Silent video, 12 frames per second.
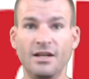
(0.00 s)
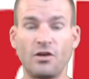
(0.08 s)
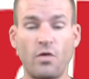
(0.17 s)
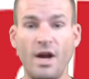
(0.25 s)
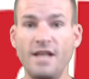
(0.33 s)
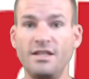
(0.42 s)

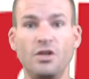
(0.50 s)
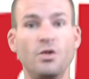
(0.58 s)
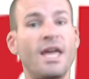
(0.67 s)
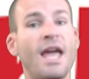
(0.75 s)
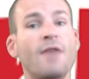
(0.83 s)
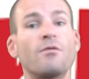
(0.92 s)
Crazy. You
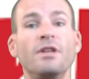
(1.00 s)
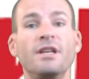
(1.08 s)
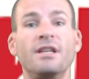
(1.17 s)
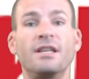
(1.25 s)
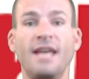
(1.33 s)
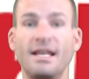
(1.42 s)
can't
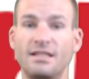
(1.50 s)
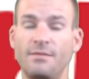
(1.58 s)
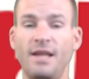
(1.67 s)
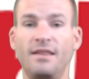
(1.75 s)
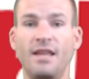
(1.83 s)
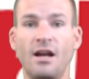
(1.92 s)
really
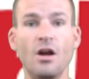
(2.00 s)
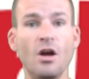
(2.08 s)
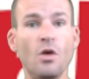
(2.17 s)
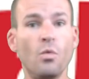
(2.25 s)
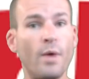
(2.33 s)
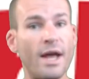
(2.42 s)
guesstimate there.
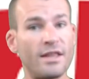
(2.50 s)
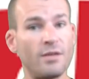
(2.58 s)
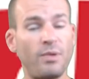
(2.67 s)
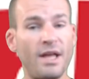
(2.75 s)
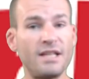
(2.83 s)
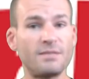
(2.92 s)
When we had the
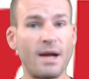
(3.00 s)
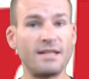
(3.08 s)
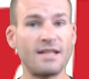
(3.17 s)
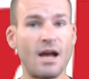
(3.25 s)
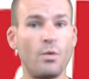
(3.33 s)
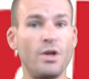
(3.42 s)
placed by
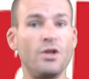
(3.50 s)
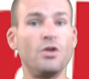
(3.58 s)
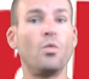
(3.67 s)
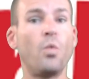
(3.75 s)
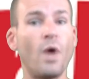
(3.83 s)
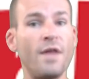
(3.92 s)
time, we
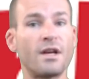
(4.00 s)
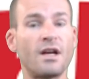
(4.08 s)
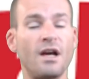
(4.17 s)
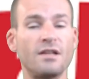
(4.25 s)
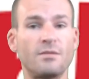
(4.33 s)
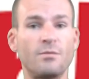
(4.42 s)
knew when the
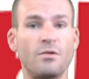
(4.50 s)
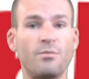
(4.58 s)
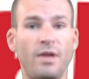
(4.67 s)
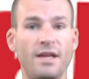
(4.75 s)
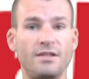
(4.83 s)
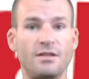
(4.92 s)
customer
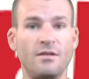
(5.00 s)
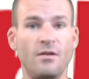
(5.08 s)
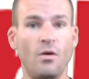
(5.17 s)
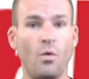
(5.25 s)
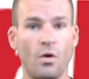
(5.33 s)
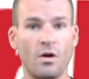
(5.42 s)
placed the
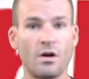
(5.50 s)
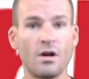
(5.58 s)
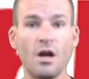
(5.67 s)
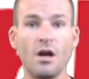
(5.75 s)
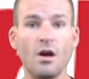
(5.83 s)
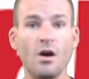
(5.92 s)
order,
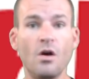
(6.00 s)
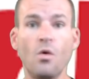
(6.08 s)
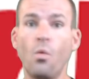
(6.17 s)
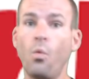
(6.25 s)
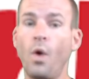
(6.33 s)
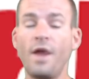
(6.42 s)

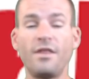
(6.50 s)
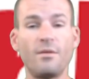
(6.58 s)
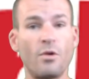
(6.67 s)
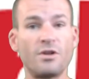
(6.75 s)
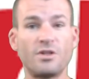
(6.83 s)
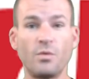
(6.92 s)
when the
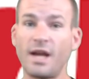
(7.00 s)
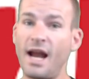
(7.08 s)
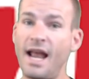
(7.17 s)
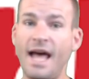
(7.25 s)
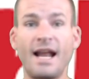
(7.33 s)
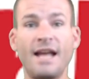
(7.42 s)
merchant, we
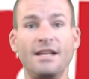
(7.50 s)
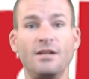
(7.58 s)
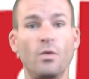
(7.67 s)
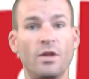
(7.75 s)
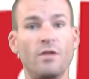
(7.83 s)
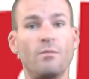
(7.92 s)
kind of had an idea
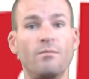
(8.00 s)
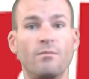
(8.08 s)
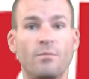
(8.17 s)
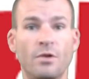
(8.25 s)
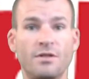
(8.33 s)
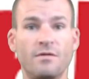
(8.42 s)
when the
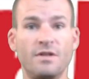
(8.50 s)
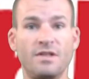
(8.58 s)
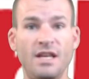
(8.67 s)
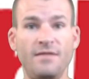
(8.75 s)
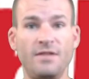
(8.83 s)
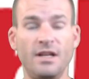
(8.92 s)
merchant
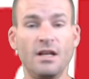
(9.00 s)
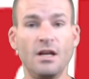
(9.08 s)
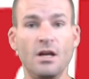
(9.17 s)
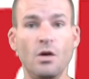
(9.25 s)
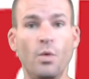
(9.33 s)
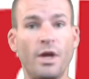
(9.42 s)
received it.
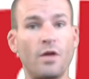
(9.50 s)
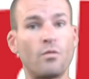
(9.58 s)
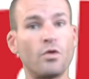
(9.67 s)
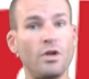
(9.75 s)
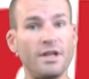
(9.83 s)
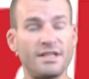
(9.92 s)
We could
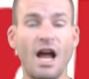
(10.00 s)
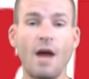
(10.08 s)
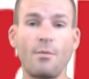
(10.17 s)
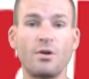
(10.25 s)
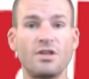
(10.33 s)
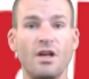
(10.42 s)
really
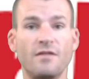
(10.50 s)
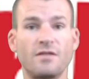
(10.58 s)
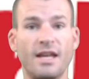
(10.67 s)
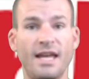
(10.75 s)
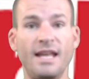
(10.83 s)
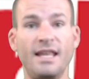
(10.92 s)
time ourselves
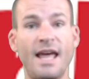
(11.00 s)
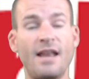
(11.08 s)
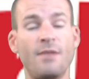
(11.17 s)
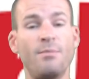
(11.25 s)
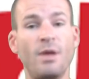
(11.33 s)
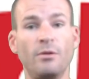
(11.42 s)
on getting that
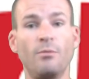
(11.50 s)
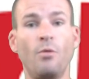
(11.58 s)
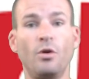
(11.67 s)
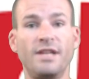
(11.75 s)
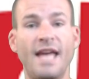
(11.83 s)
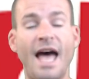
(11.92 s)
and be able to
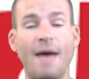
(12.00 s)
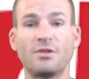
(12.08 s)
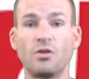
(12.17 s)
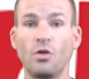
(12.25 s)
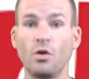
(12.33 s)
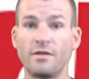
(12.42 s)
multi-app.
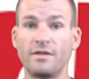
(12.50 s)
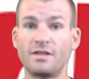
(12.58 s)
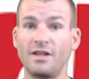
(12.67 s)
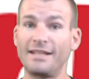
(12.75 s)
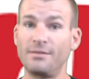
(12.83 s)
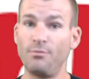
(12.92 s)
So those of us who
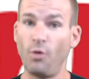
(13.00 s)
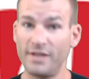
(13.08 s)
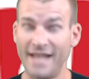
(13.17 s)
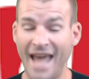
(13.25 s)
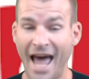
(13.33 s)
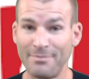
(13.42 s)
like to
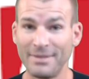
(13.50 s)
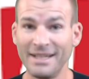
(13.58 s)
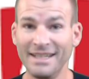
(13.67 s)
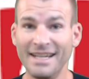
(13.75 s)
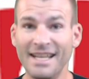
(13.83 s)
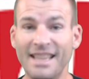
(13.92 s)
multi-app,
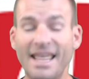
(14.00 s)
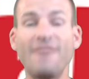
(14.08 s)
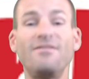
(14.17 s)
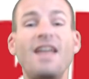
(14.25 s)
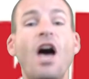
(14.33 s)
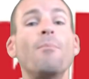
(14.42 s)
they
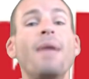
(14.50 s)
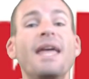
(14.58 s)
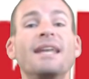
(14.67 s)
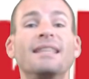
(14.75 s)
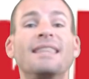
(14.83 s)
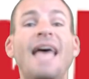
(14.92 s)
have now made
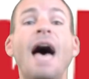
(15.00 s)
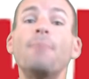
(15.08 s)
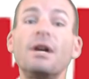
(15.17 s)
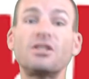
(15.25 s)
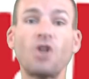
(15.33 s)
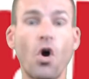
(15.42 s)
it that
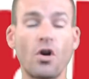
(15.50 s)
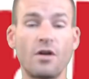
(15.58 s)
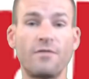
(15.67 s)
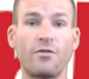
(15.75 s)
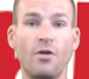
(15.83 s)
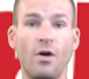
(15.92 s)
much harder
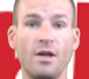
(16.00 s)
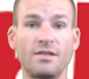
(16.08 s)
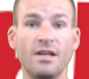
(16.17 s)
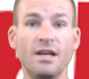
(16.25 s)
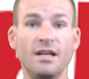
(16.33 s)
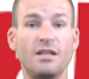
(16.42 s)
for us
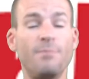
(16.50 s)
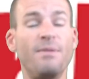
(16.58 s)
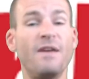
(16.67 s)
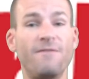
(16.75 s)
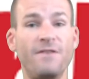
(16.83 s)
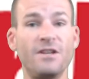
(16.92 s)
to be
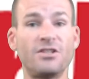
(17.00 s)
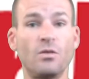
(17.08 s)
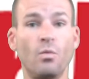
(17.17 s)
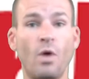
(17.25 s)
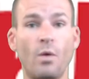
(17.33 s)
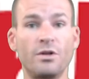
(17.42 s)
efficient
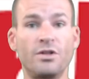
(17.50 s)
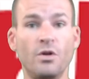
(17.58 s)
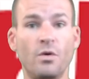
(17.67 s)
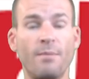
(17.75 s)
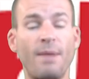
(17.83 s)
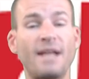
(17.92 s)
in what we're
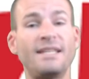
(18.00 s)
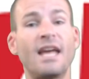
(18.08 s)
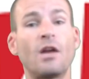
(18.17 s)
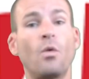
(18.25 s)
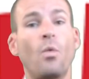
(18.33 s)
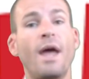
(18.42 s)
doing by
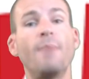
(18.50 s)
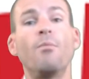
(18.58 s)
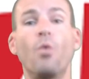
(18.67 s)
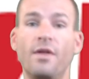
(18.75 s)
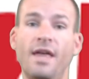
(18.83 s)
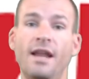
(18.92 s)
taking away
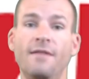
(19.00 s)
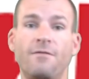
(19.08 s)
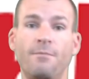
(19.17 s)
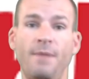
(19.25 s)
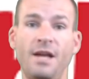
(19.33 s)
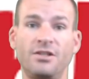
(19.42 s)
more of that
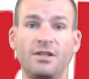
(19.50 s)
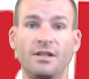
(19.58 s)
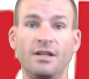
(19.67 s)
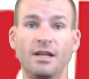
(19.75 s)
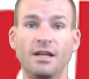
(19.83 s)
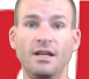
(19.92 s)
information.
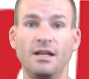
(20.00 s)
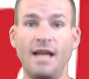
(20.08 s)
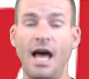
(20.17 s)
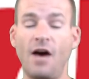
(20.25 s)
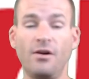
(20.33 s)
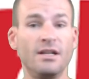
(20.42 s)

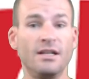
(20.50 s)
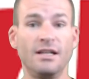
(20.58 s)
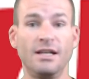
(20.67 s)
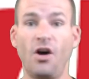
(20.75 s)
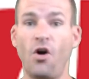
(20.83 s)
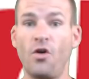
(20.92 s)
Now,
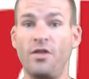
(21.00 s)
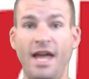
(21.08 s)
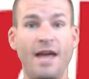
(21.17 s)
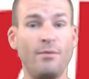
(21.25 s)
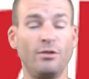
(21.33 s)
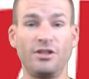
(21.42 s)
are they
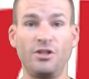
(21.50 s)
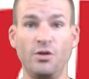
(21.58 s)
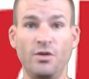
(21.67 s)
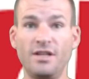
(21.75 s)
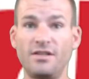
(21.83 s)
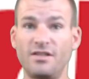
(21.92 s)
able to
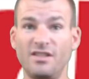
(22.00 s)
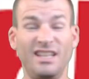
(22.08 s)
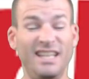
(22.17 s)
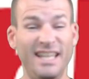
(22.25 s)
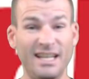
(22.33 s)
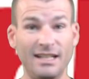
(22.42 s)
do this
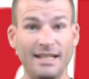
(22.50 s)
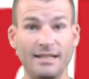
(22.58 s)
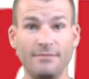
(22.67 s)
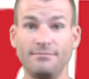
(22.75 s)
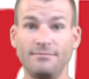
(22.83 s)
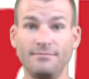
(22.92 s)
legally?
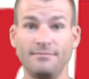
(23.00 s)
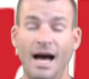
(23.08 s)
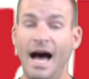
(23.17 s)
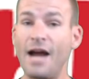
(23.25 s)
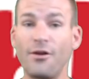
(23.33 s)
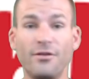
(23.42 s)

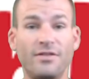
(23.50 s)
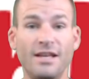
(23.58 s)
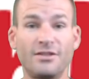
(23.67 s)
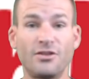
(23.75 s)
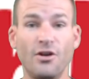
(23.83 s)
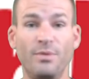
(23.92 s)
I don't
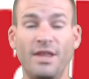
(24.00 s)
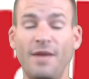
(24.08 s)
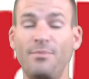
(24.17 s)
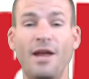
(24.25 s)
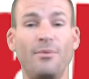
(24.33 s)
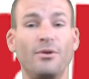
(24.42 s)
think so, but
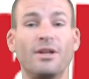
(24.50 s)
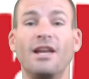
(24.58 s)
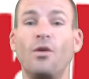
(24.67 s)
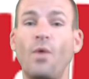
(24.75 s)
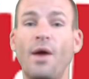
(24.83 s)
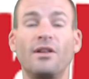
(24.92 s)
they've been able to
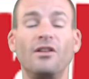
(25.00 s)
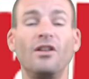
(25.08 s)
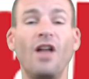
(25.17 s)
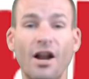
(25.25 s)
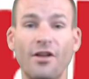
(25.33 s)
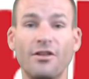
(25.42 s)
get away with a
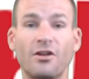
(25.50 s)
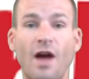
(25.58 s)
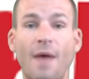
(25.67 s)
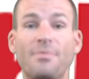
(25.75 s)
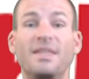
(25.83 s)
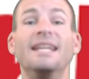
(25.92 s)
lot of other
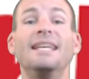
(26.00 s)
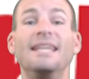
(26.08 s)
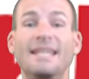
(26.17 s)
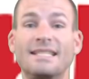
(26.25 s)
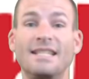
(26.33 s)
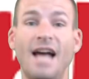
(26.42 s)
crap that
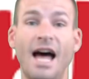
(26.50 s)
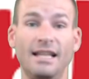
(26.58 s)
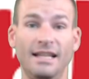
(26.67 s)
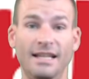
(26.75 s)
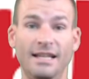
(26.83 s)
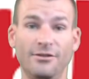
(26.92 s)
is
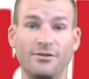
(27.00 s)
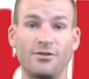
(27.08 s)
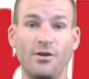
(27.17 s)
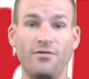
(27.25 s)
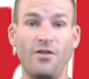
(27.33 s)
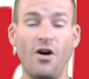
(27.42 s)
not legal
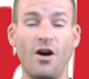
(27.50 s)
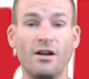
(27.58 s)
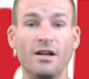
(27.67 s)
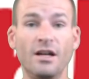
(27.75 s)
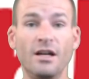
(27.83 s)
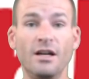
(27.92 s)
so far.